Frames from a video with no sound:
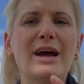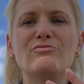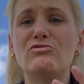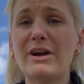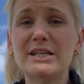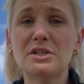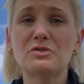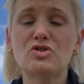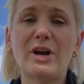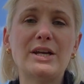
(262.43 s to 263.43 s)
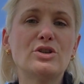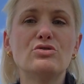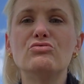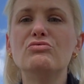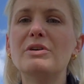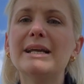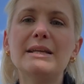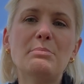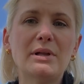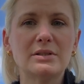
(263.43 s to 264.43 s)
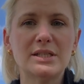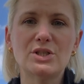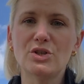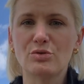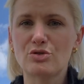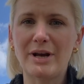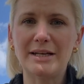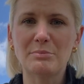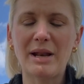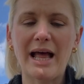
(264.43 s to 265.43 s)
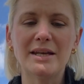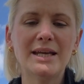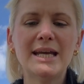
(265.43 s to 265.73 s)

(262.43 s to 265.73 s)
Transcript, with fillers: and rate of strain could really build into your training plan.